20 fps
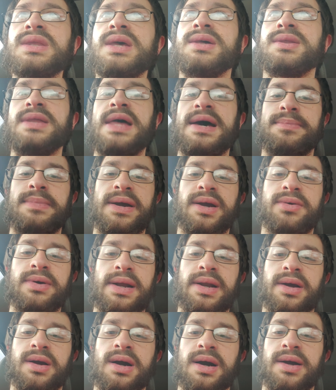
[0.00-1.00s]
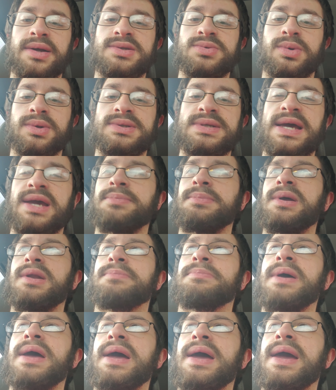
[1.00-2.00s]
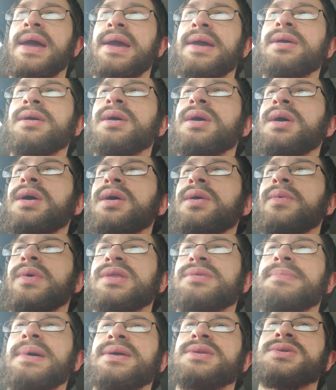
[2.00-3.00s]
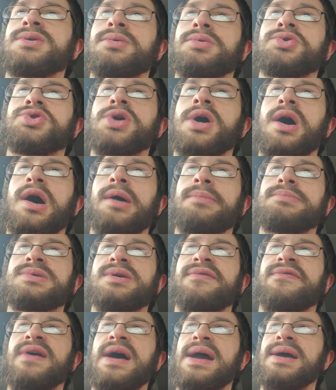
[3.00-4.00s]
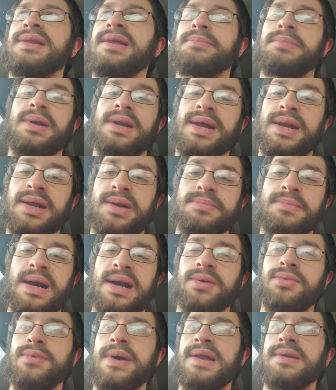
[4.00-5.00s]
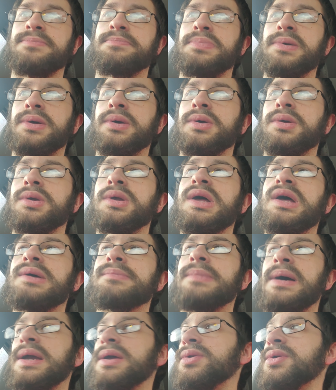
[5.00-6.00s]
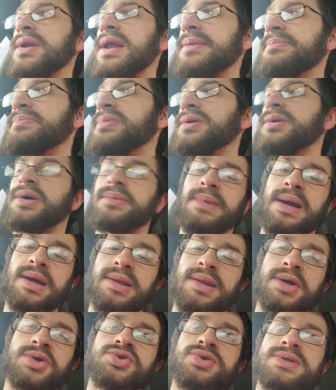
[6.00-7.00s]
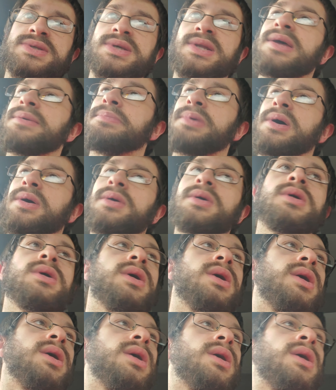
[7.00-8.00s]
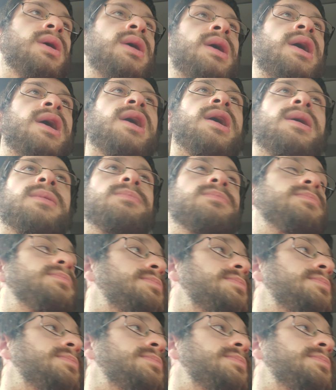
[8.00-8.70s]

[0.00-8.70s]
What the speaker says: that my credit cards will take me to pay with my 2 jobs if I eliminated my rent bill, my internet bill, and my electricity bill. Um,